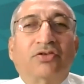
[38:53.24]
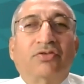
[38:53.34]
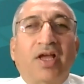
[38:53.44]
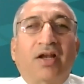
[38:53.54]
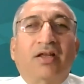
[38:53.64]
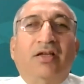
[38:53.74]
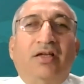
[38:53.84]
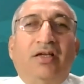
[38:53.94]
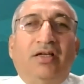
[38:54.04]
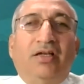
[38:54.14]
through that
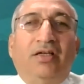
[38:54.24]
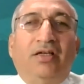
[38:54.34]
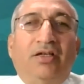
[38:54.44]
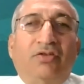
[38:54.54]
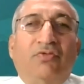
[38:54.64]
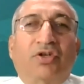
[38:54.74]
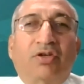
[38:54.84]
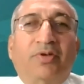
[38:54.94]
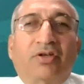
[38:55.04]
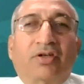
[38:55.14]
into what
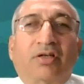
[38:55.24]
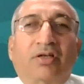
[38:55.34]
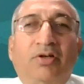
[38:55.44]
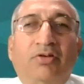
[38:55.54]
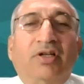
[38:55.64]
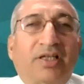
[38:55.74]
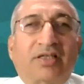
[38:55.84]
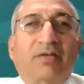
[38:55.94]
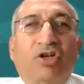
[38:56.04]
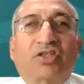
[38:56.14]
you'll be talking about?
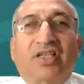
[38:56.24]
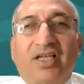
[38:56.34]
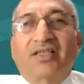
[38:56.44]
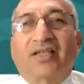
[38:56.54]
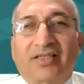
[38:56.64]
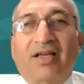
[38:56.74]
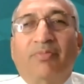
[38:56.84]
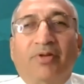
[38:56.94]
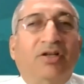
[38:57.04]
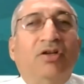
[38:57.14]
Let's say blockchain as an
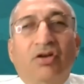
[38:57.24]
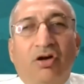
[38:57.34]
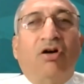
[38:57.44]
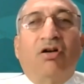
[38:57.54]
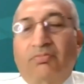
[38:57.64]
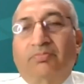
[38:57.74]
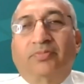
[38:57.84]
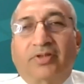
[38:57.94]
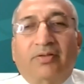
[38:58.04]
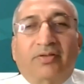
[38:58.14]
example, or
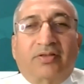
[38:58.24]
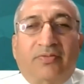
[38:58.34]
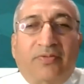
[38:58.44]
so.